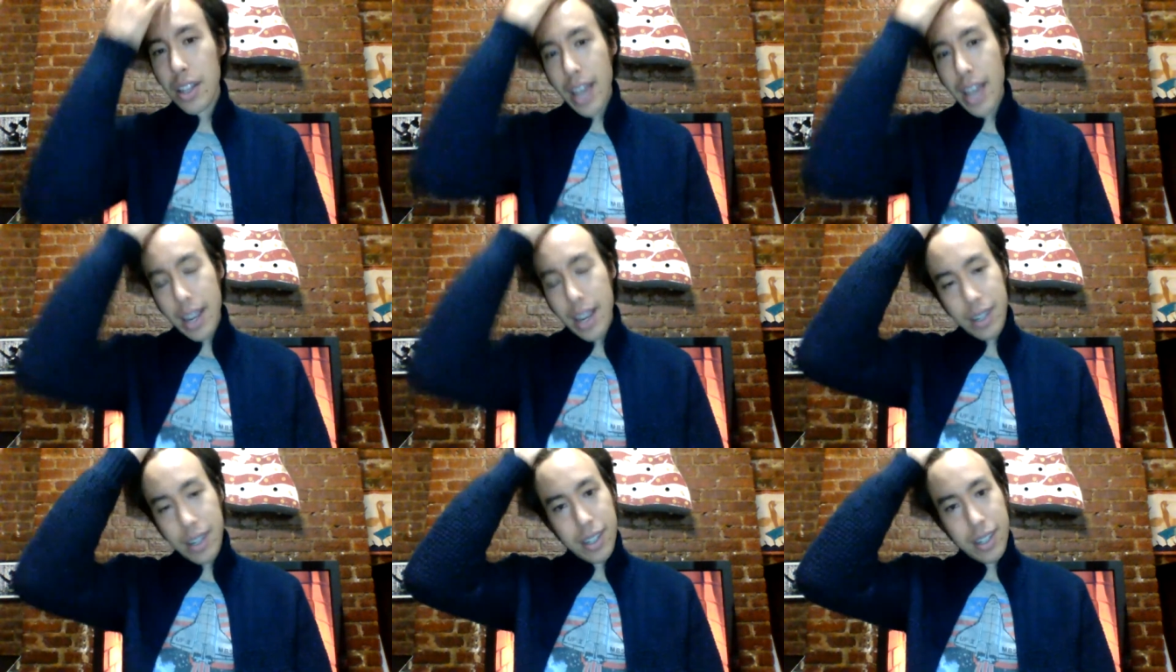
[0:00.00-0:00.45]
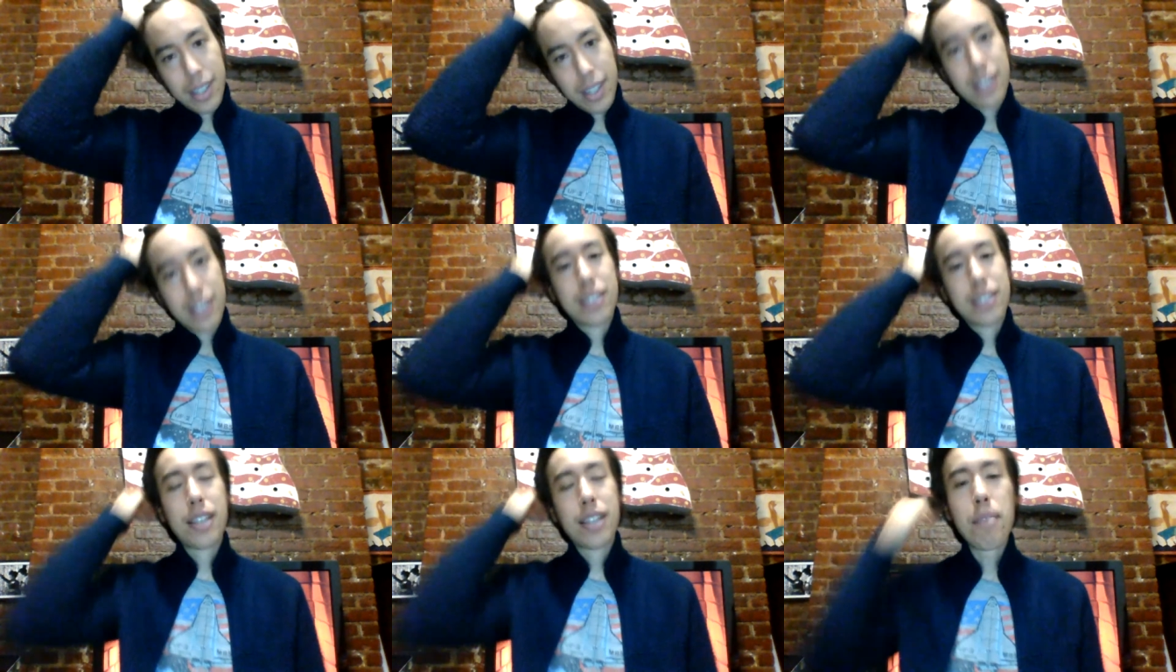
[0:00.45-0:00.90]
than
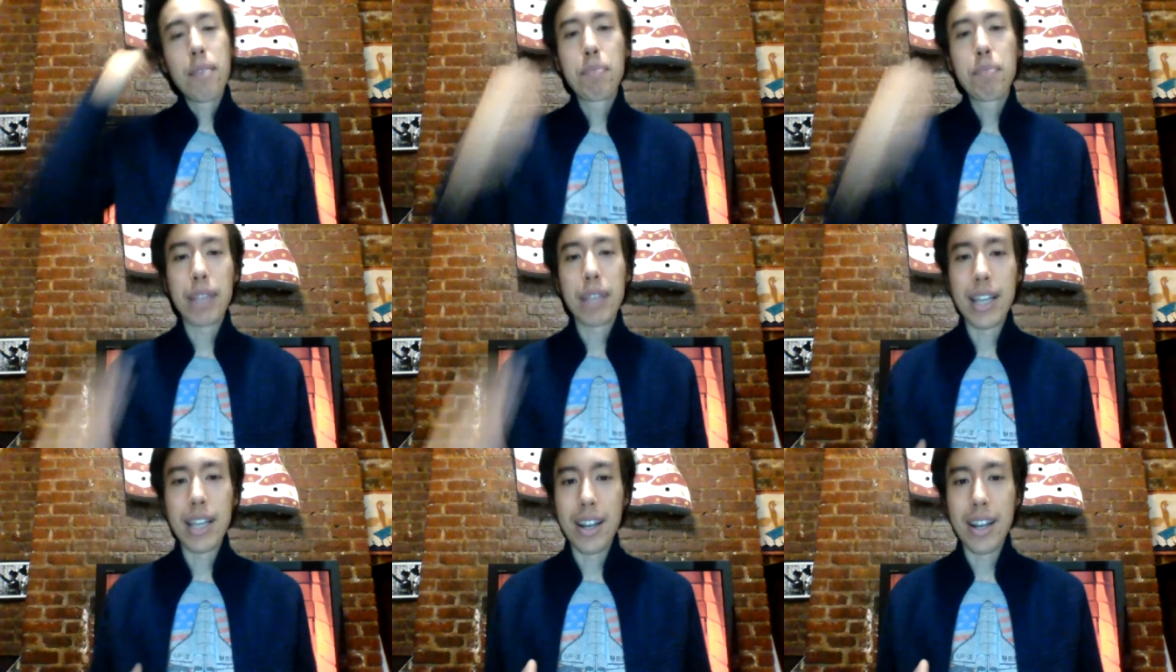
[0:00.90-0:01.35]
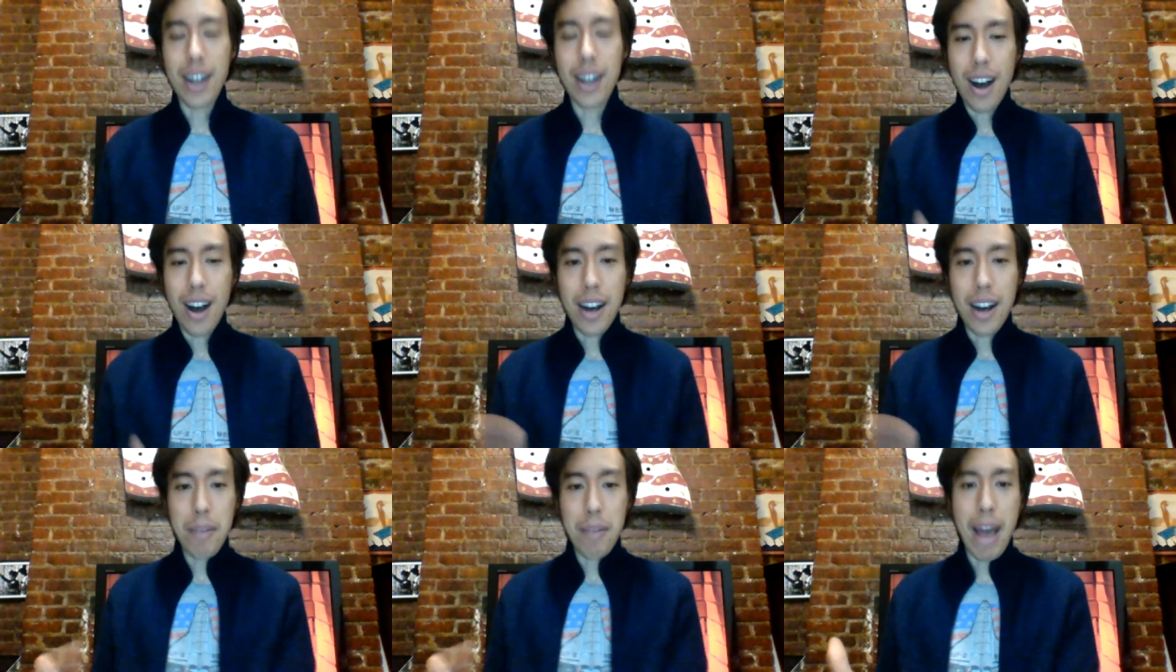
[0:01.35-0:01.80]
simply an
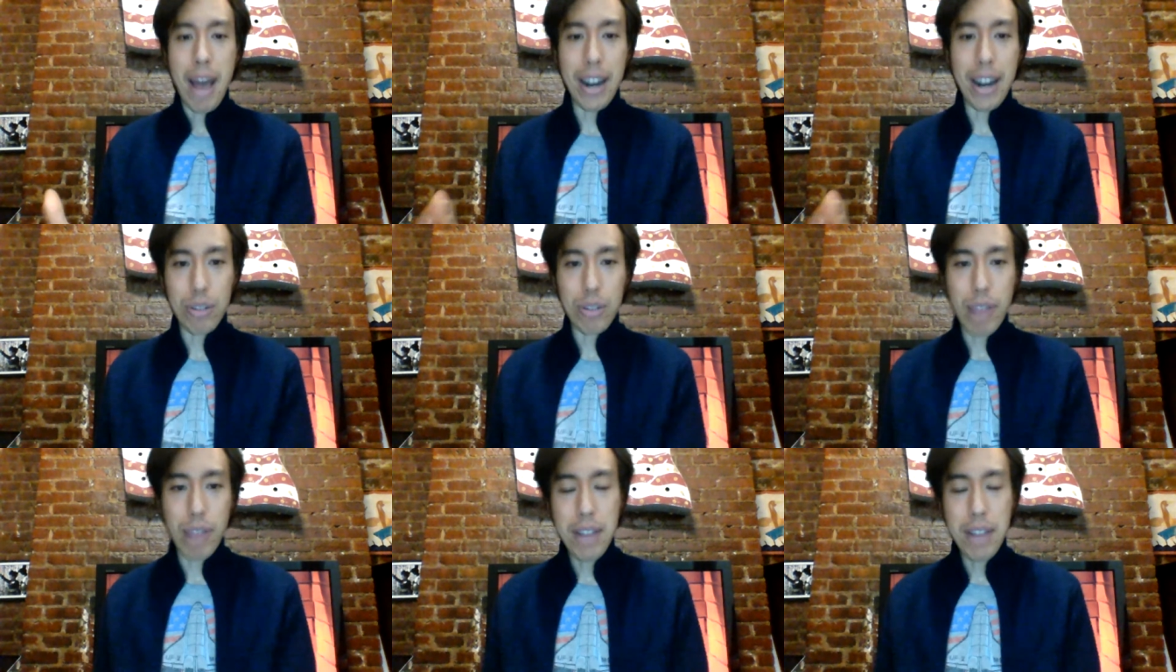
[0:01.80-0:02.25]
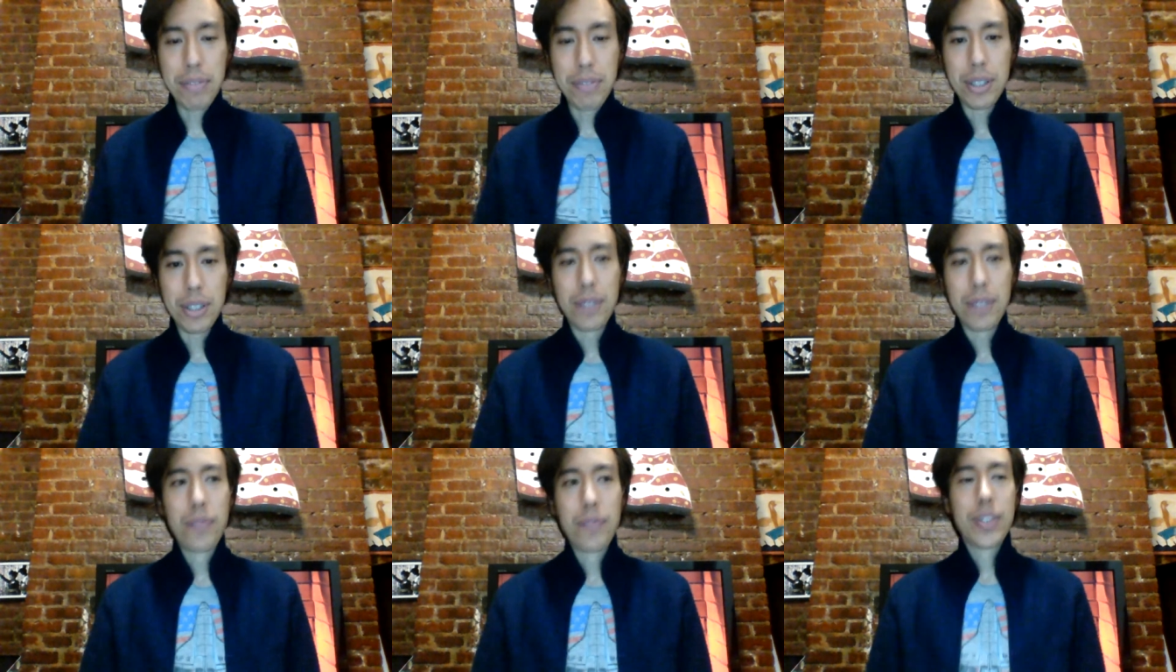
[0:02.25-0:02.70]
automatic
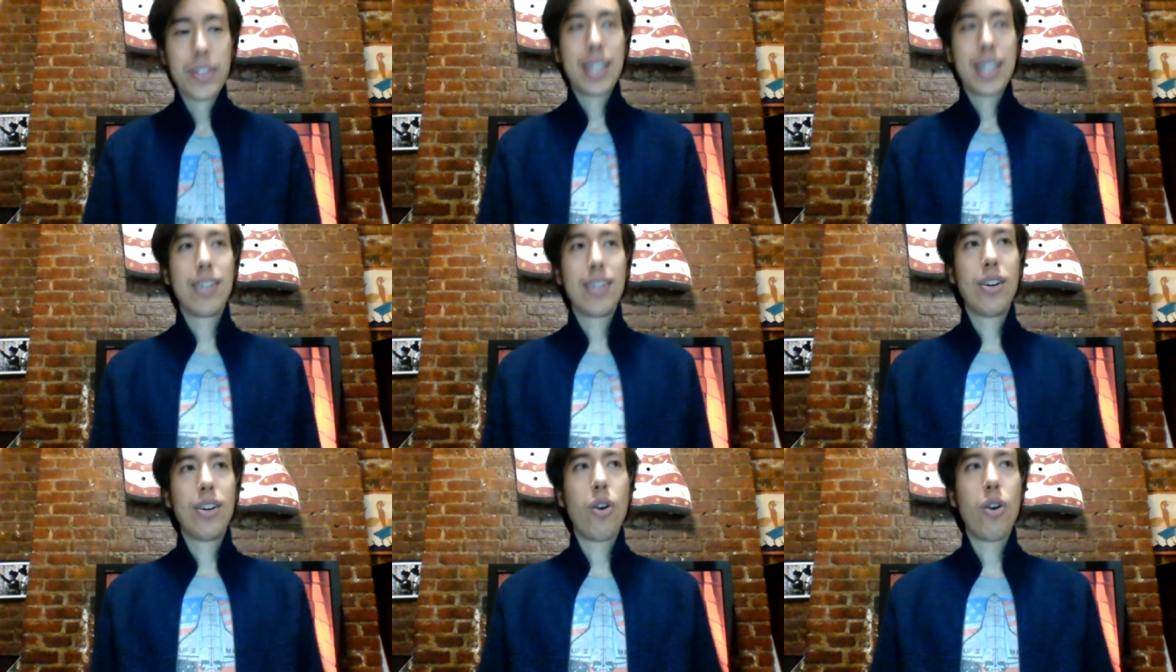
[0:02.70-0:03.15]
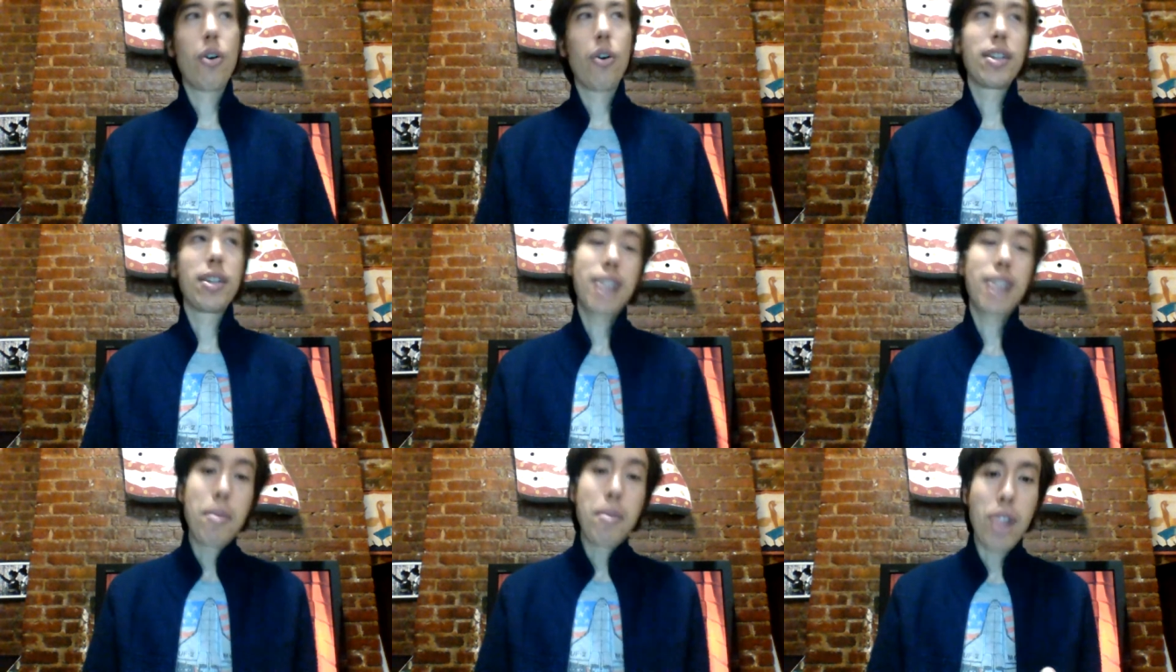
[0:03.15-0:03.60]
rifle or
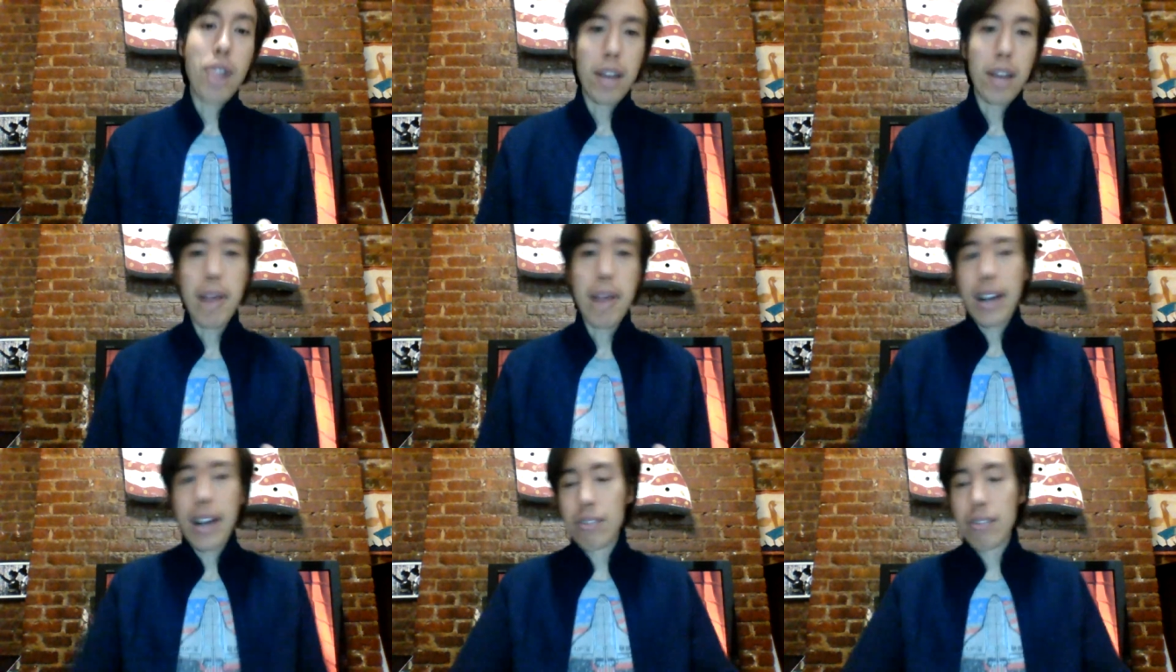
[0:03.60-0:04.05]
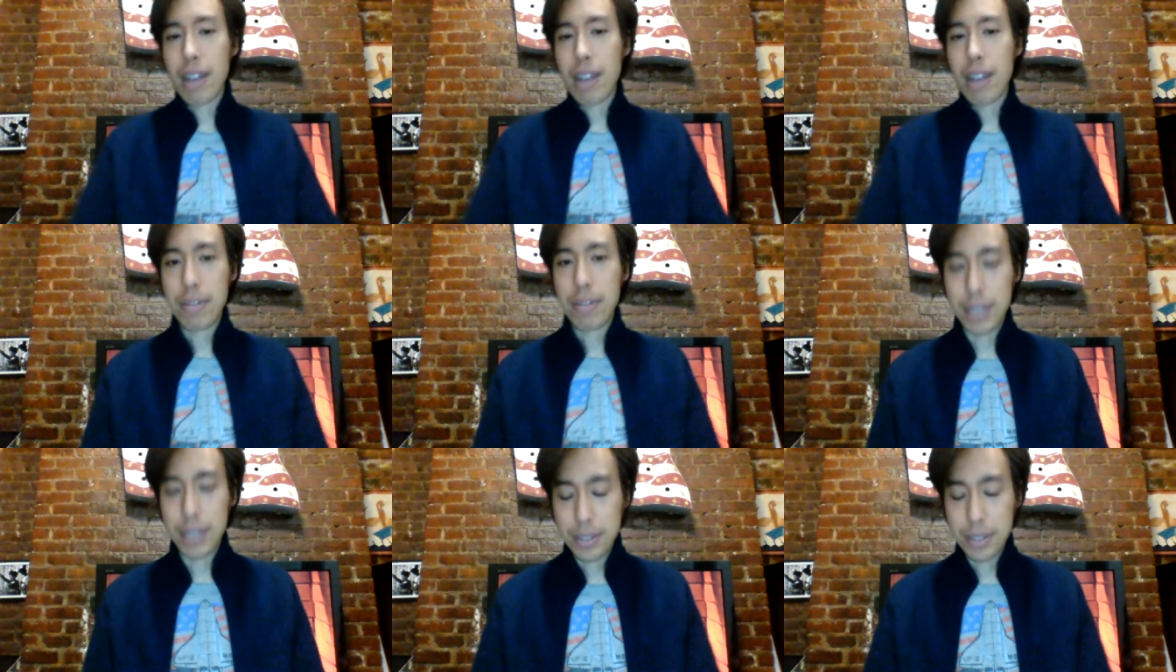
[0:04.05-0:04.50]
a semi-automatic
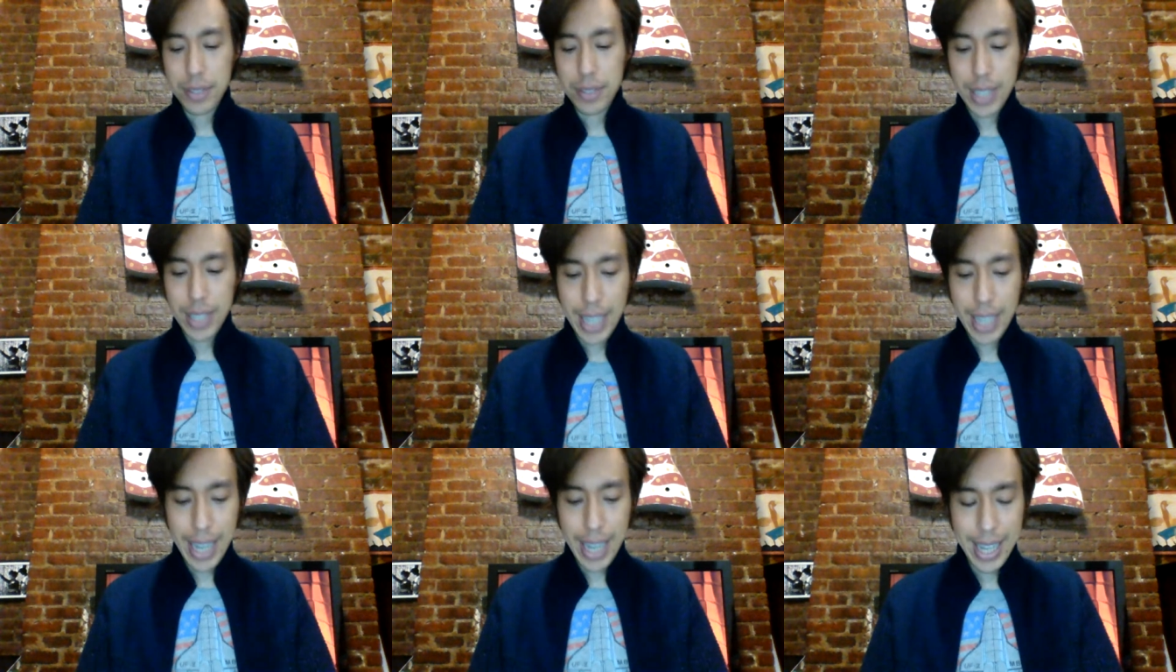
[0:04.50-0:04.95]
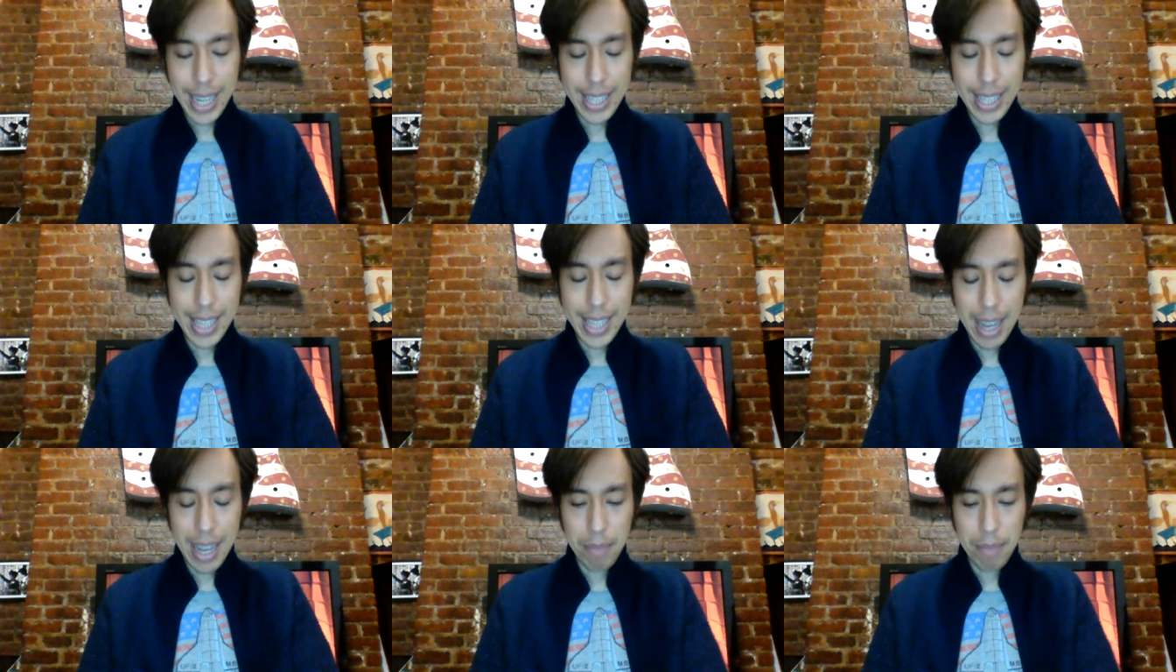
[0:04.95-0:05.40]
rifle
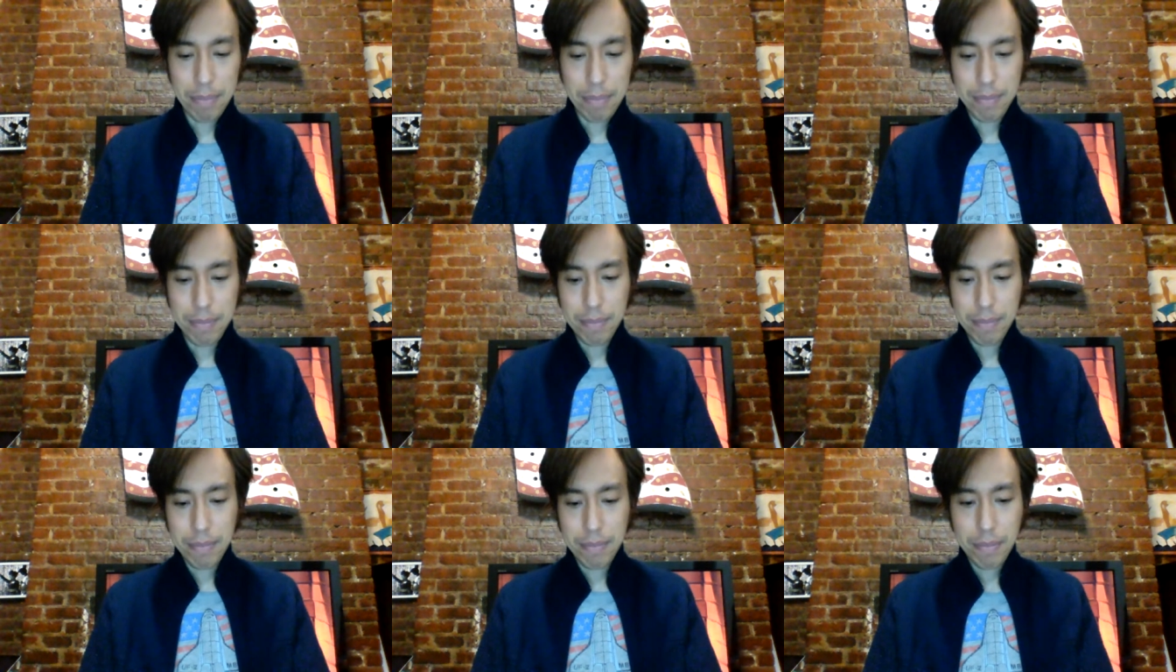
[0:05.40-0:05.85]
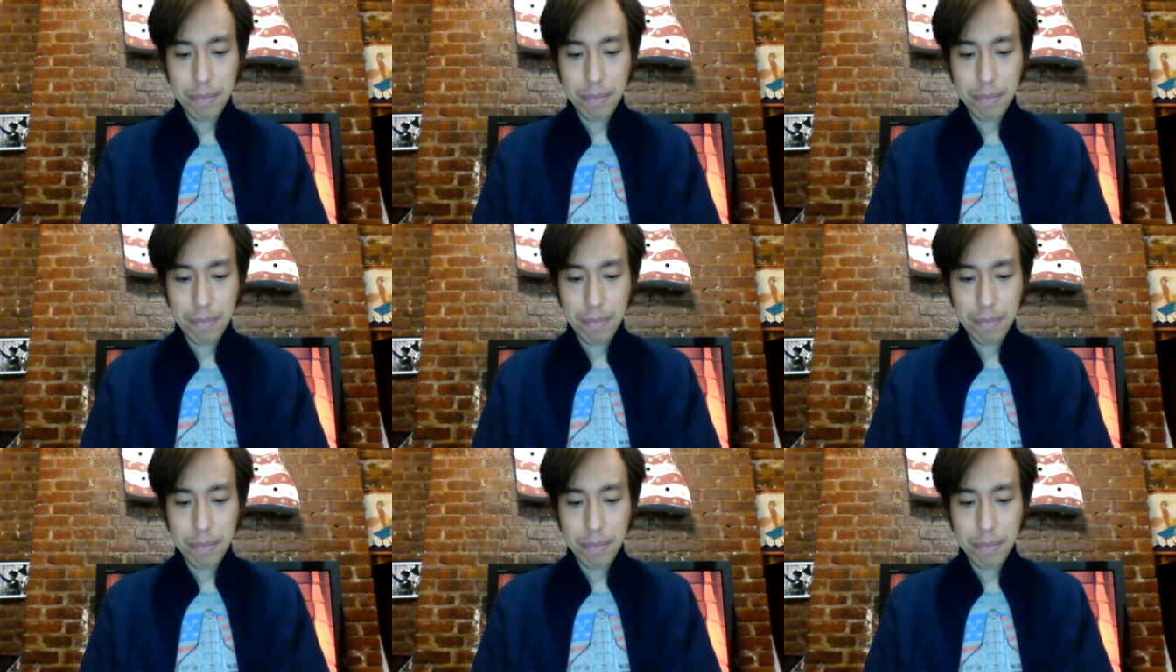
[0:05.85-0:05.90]
is, automatic